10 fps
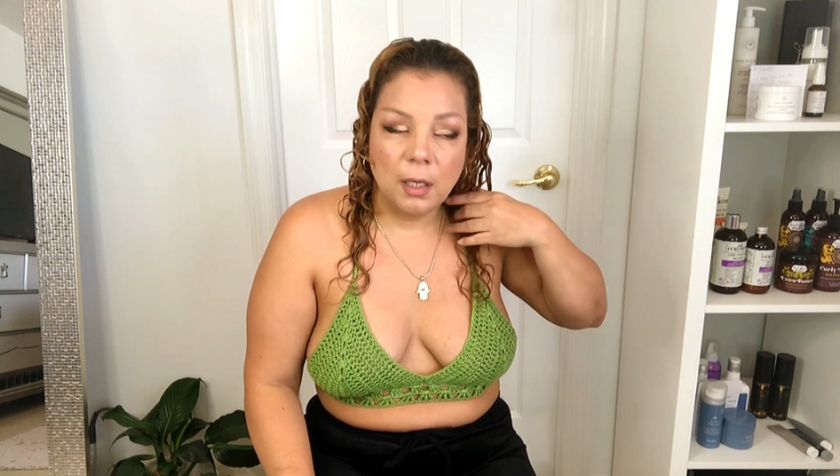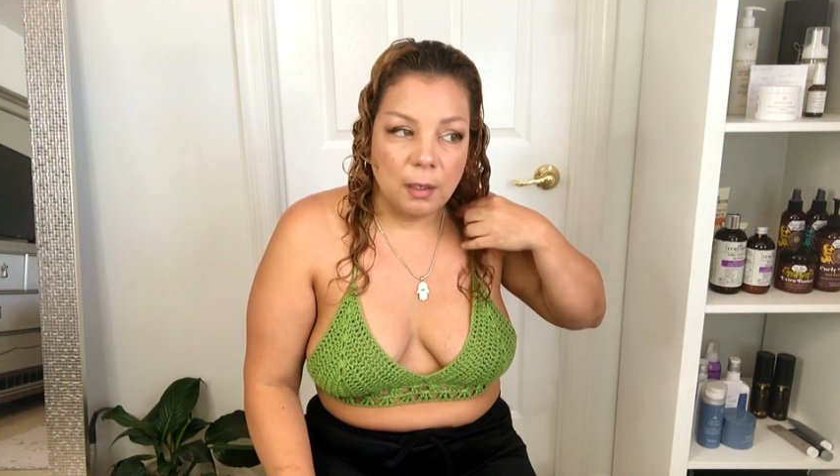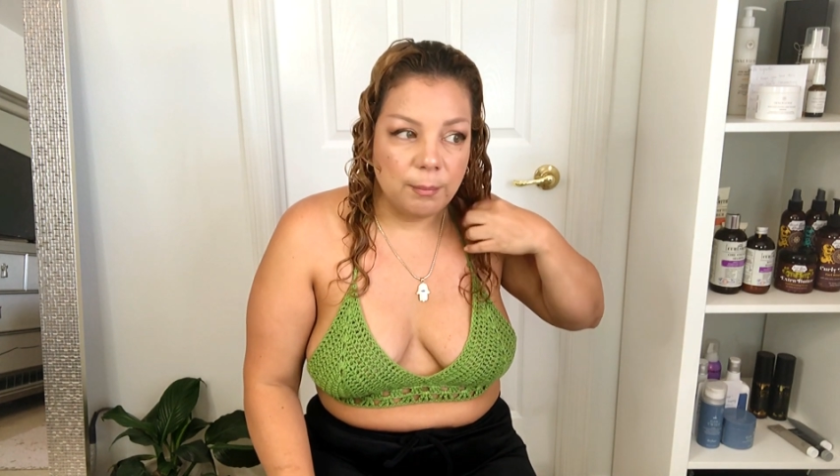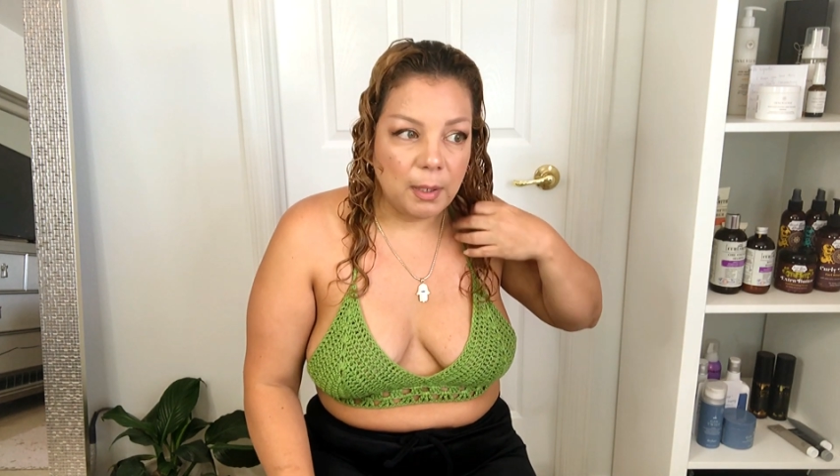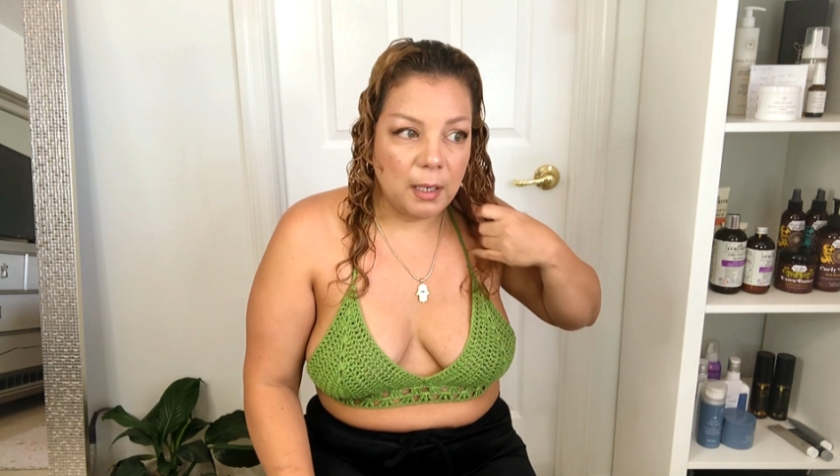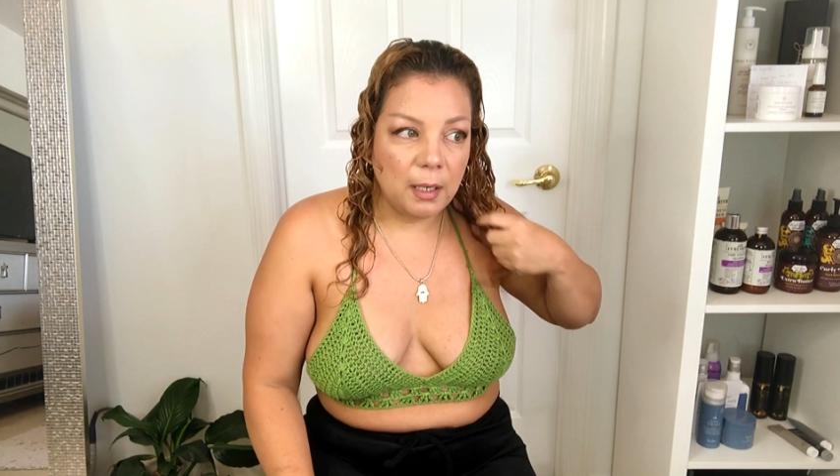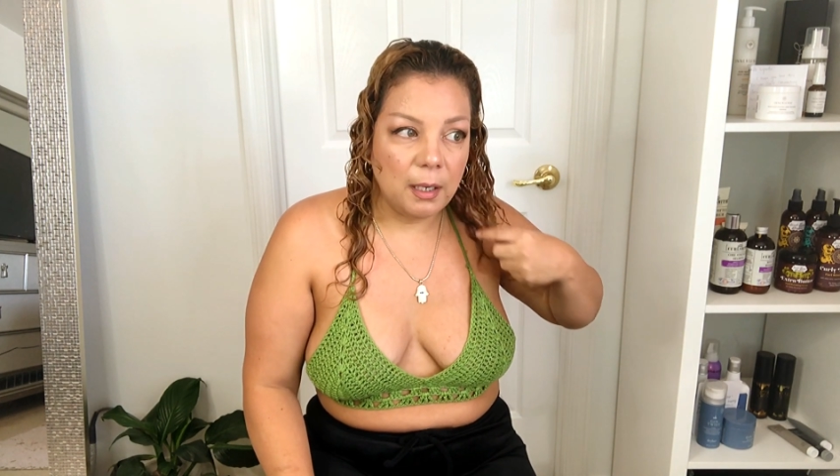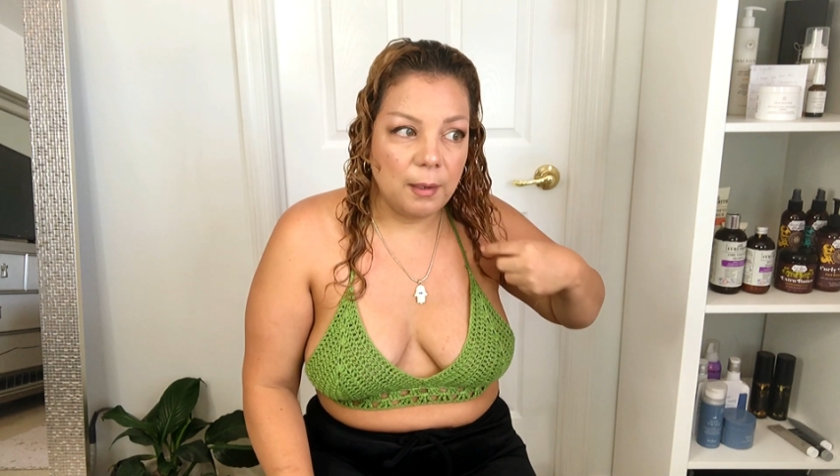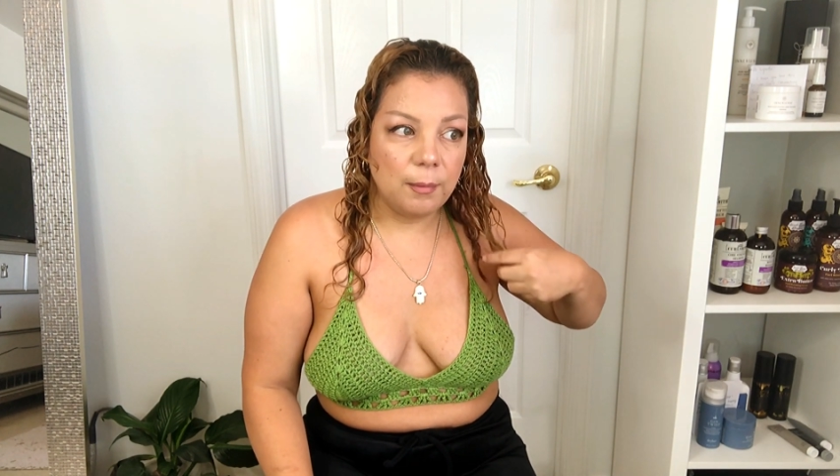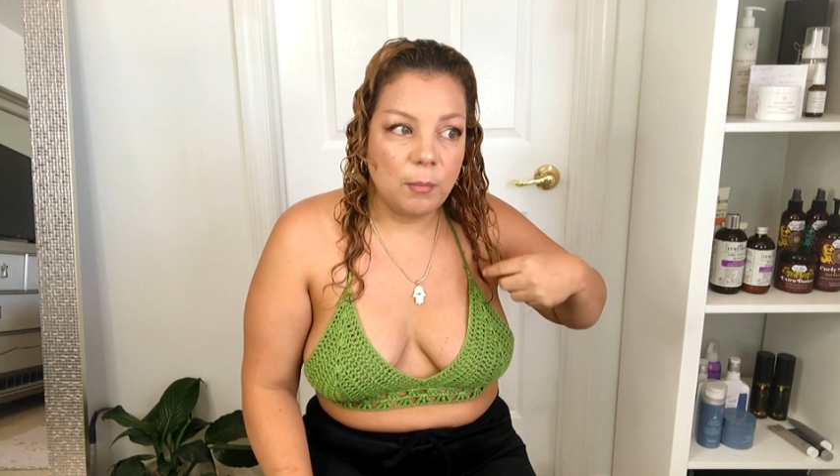
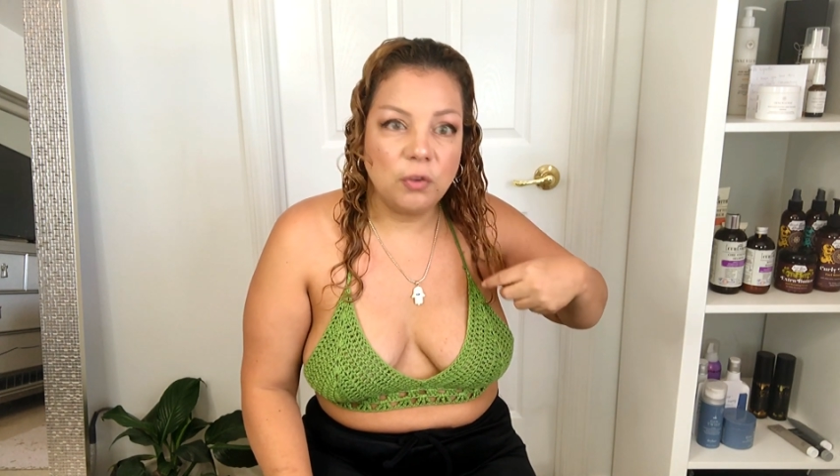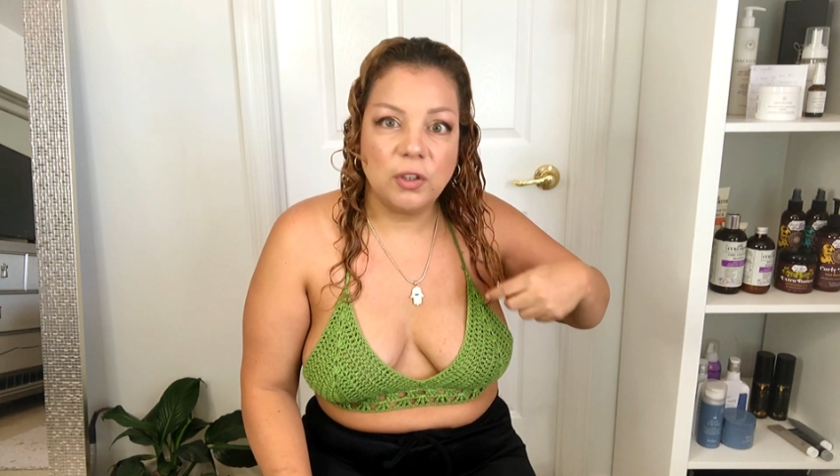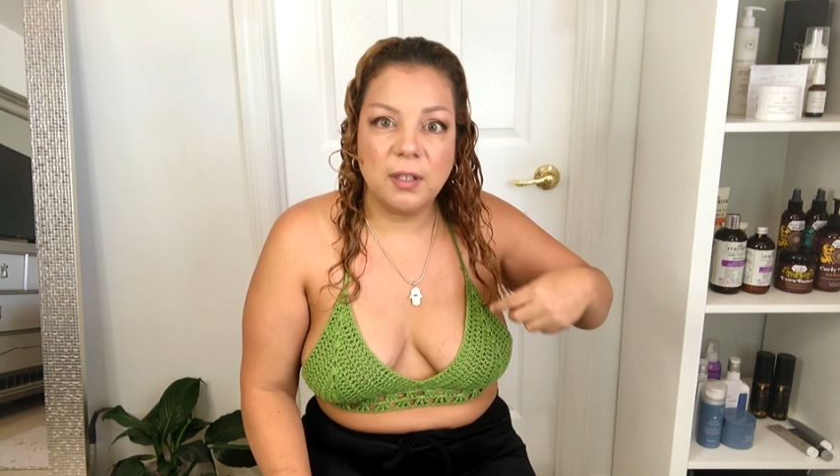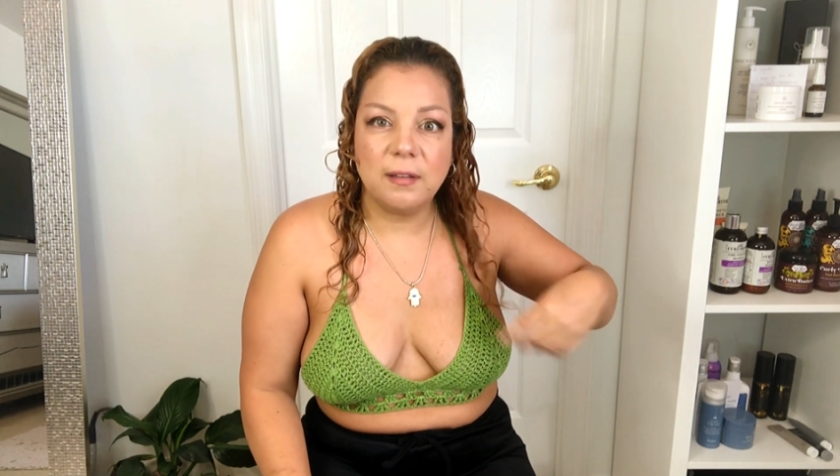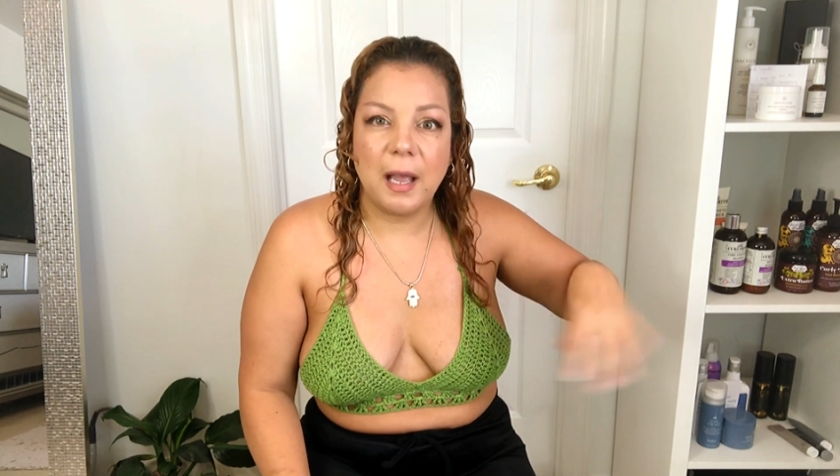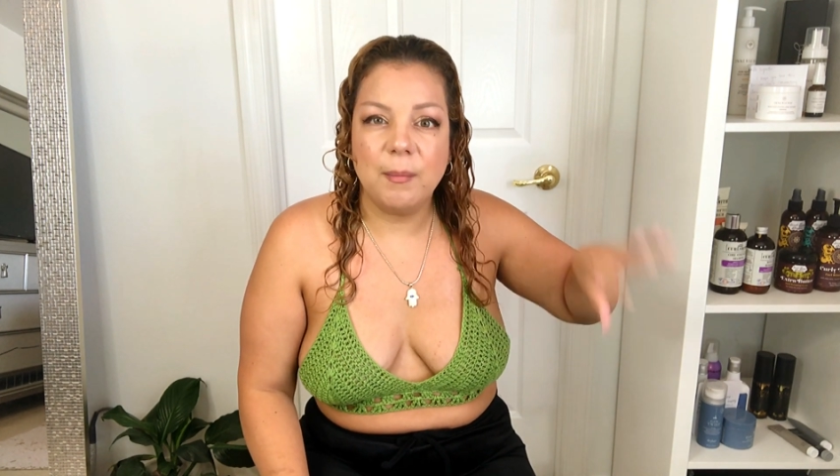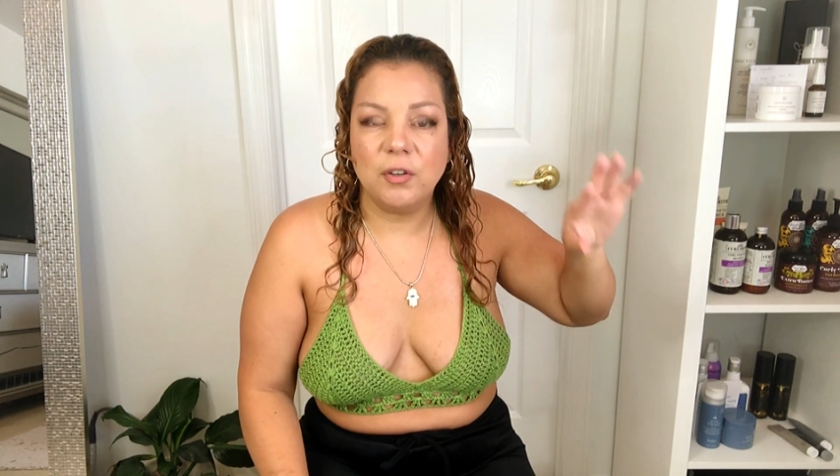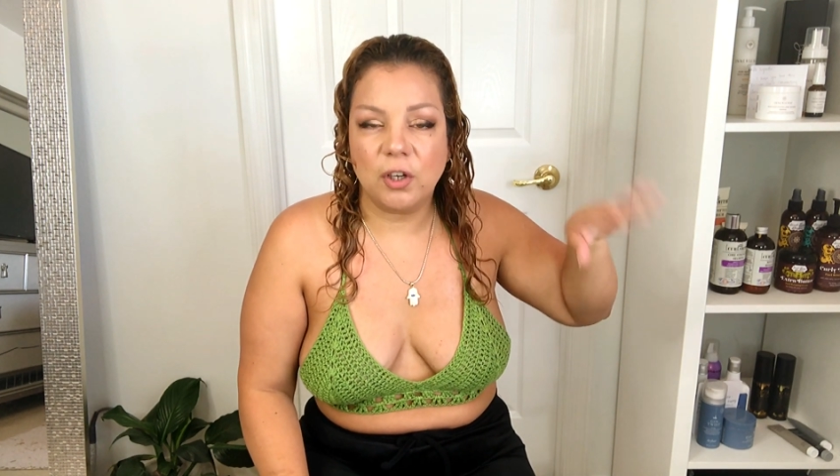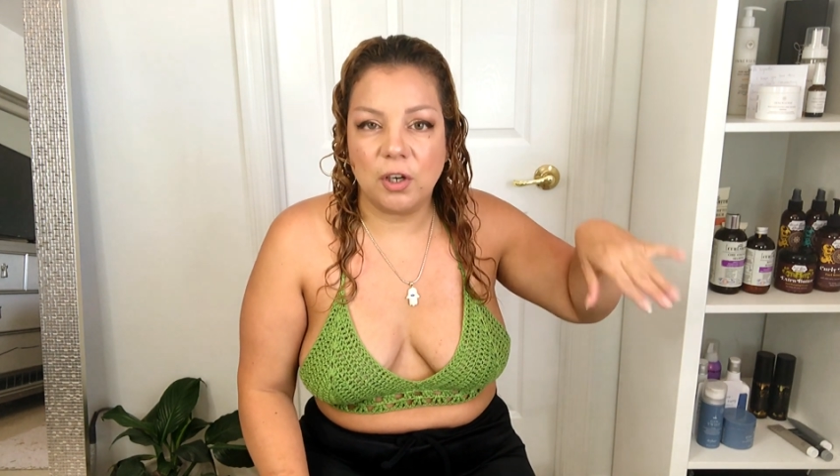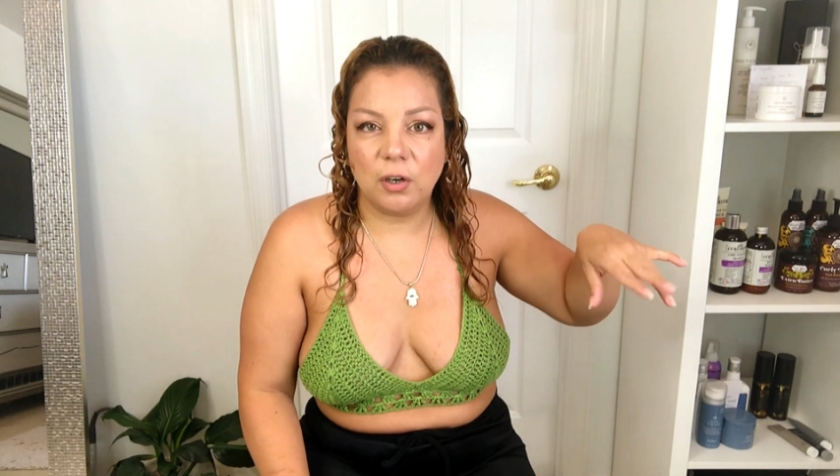but most of the time it's
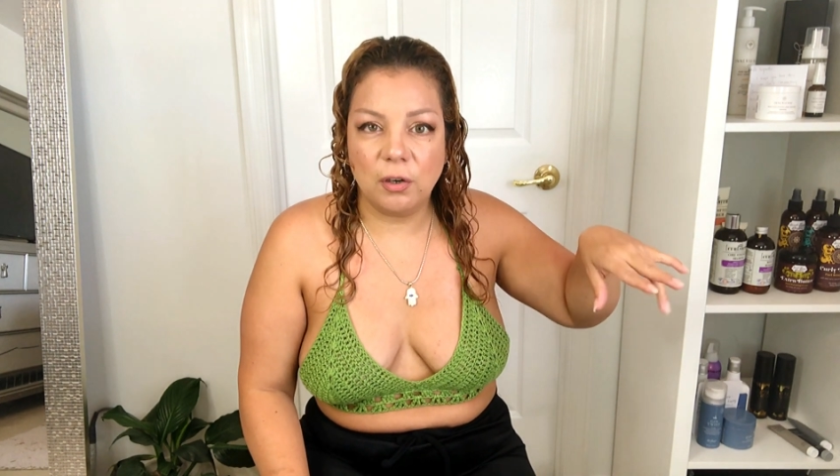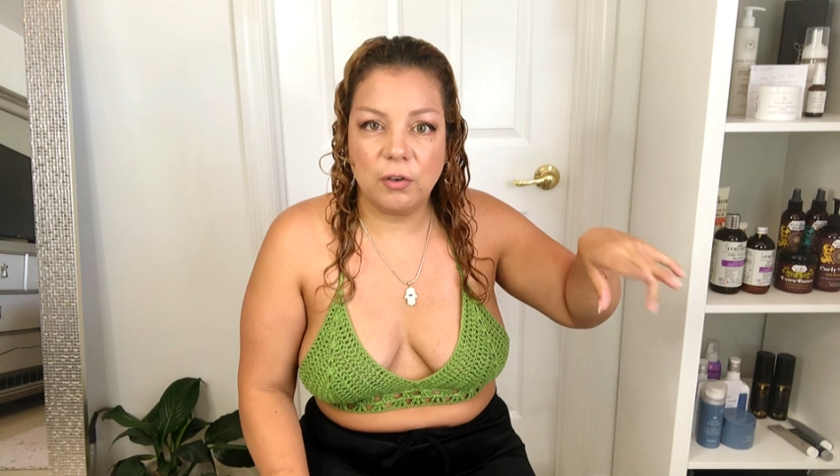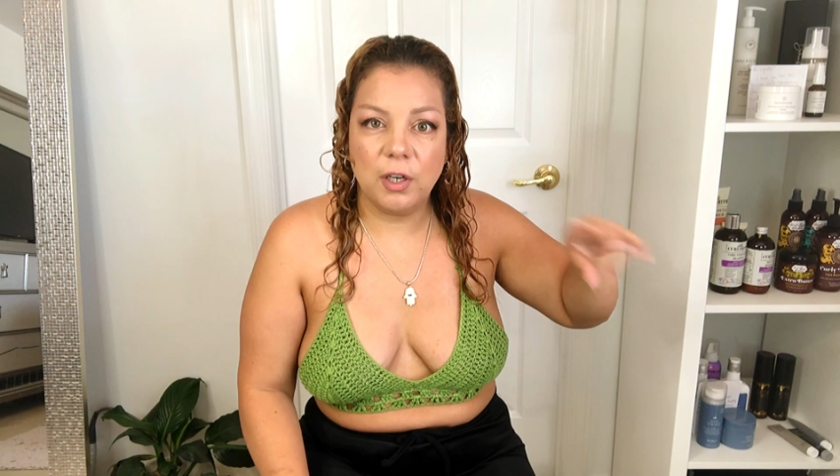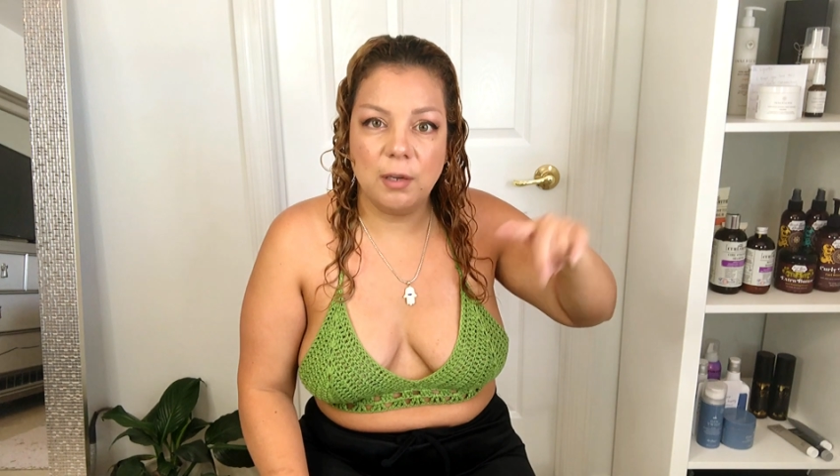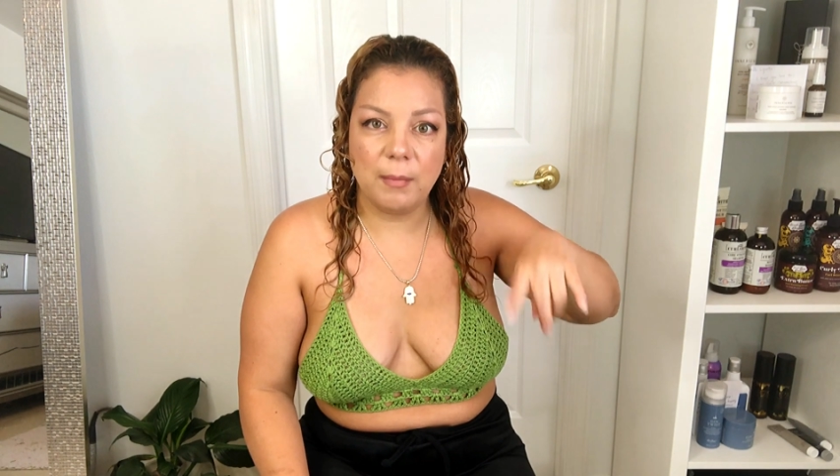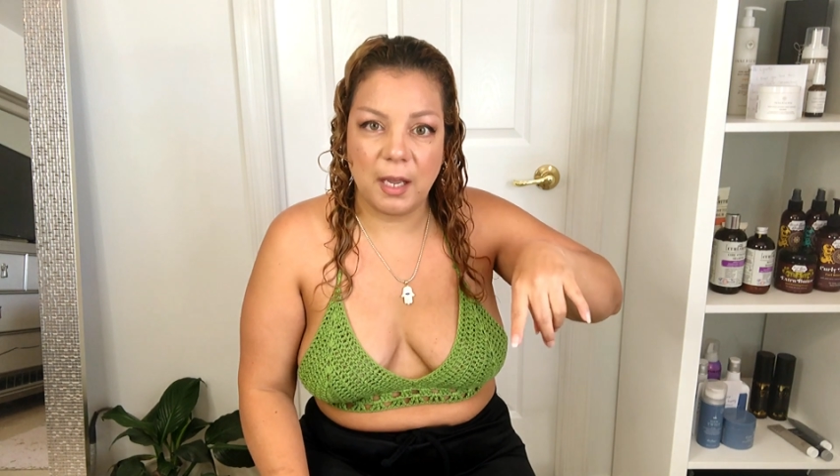a curl cream